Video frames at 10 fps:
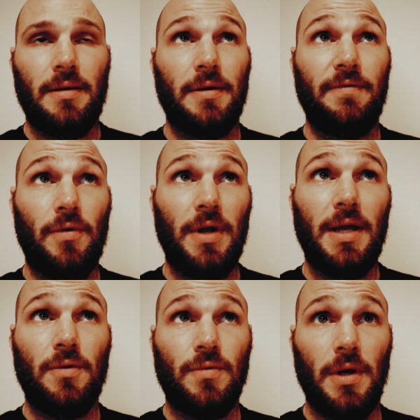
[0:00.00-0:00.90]
or 40
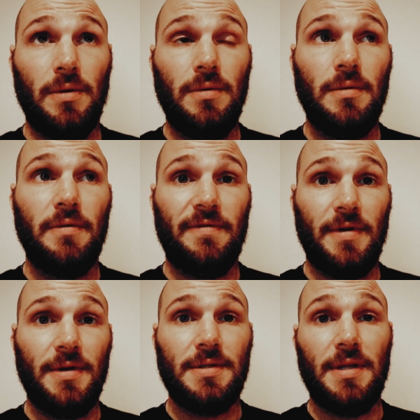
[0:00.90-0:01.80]
cal row
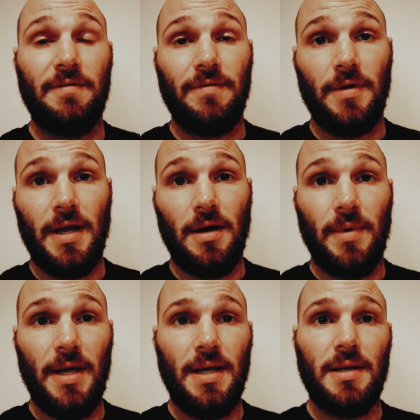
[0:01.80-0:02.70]
first, then 40 cal
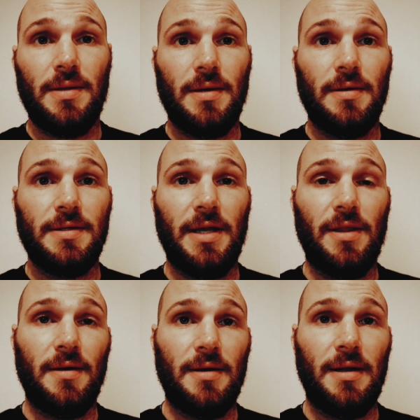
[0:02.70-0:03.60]
bike, and the girls
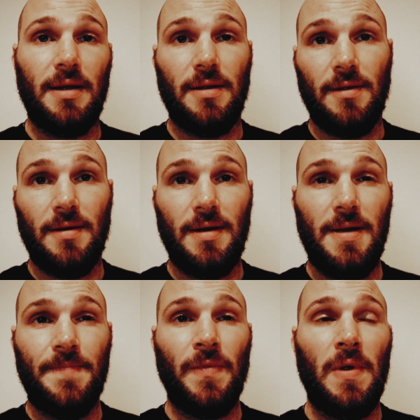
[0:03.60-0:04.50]
had 30 and 30.